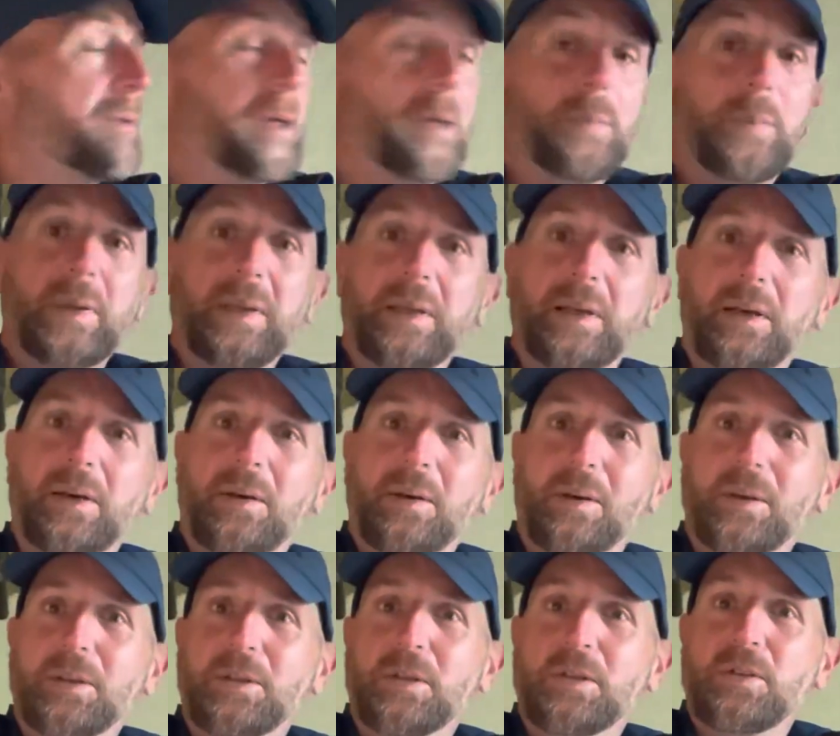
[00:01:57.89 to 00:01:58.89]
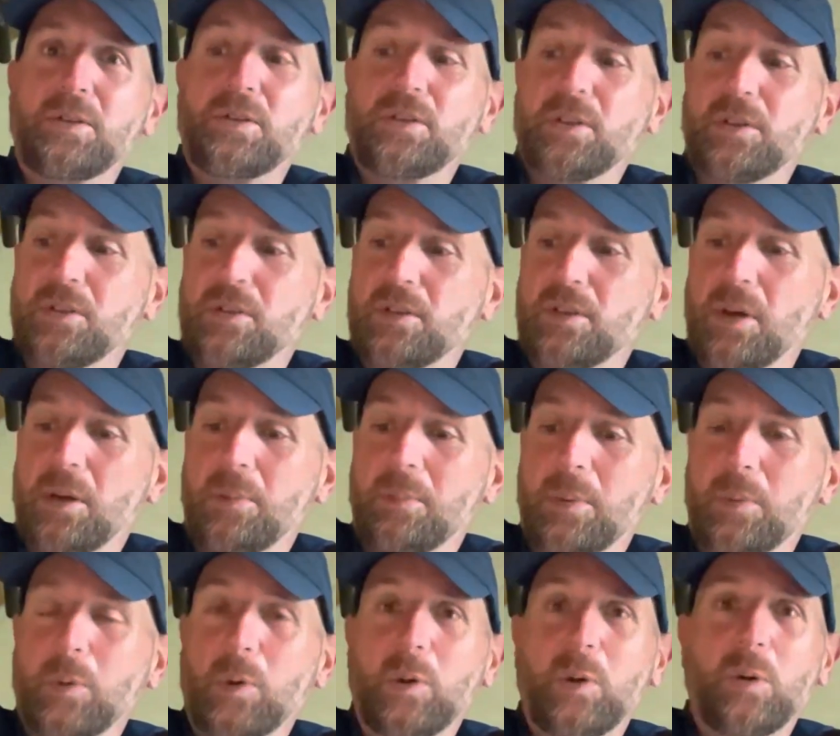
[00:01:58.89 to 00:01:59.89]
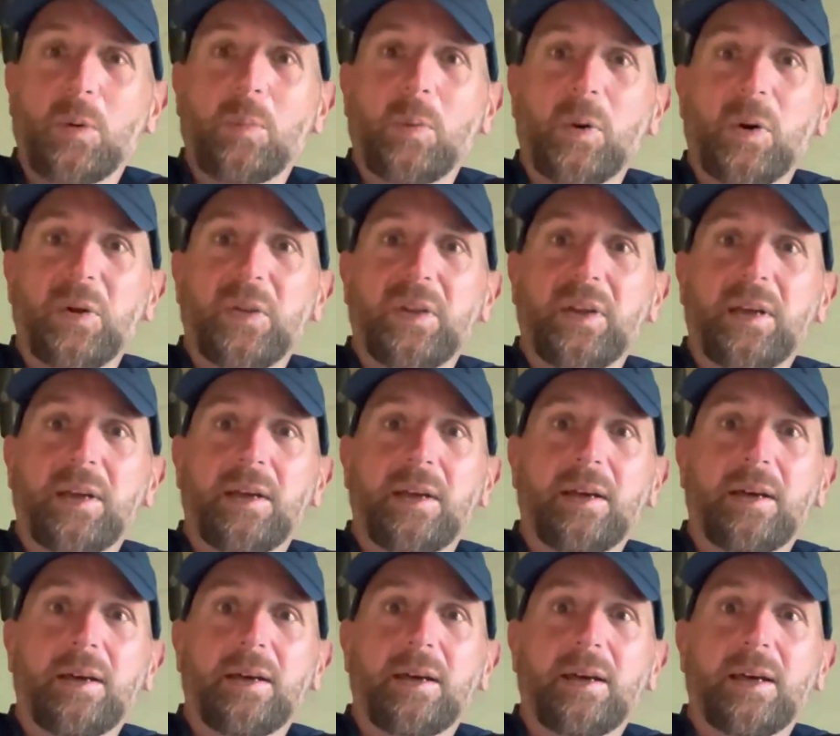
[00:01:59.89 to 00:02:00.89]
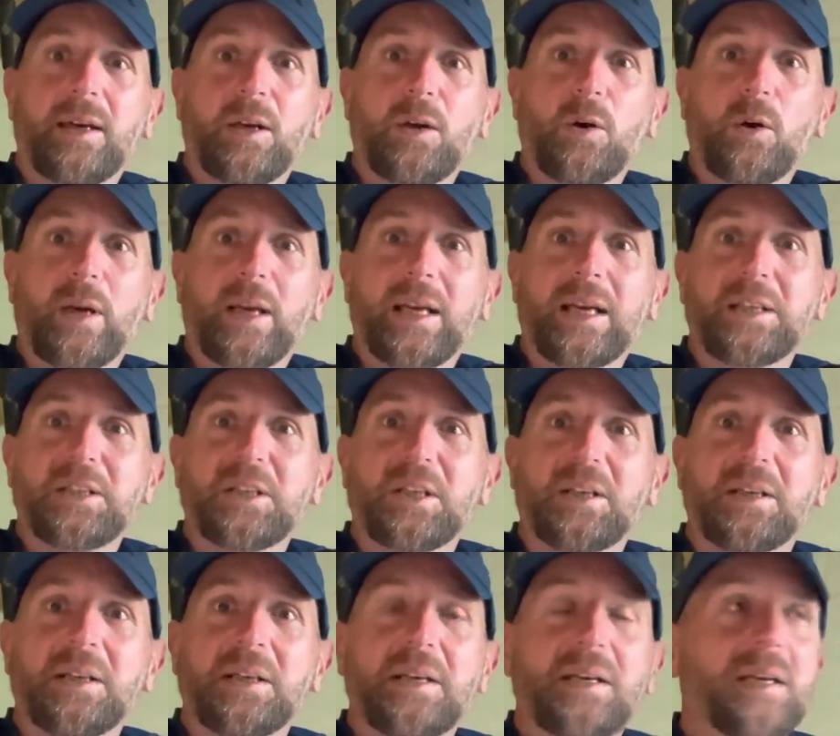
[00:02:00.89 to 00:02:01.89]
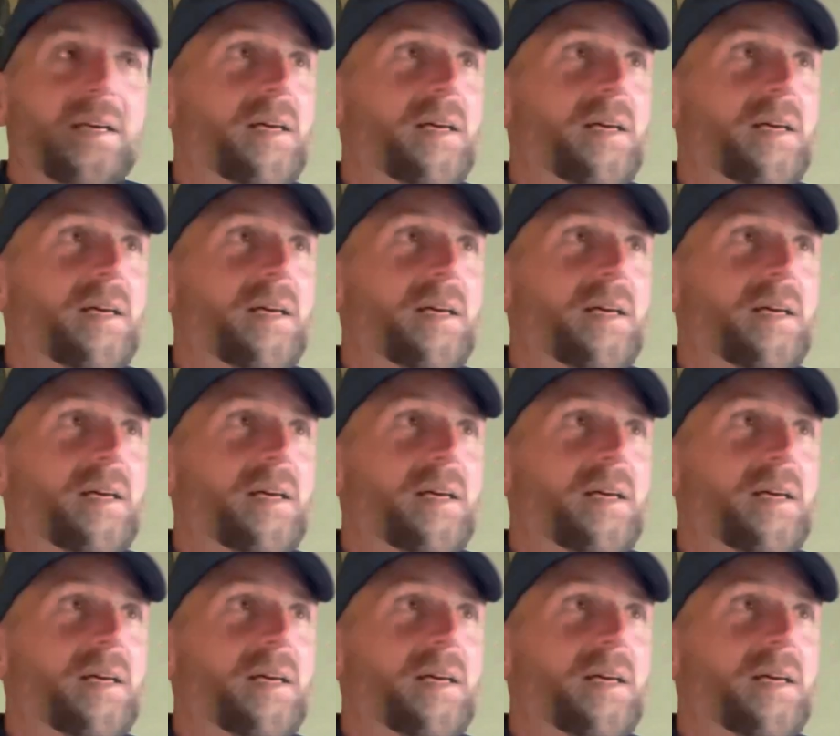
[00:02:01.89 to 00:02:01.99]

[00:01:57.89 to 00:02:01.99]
We're up in the Hutchinson's Memorial Bothy, Coire Etchecan.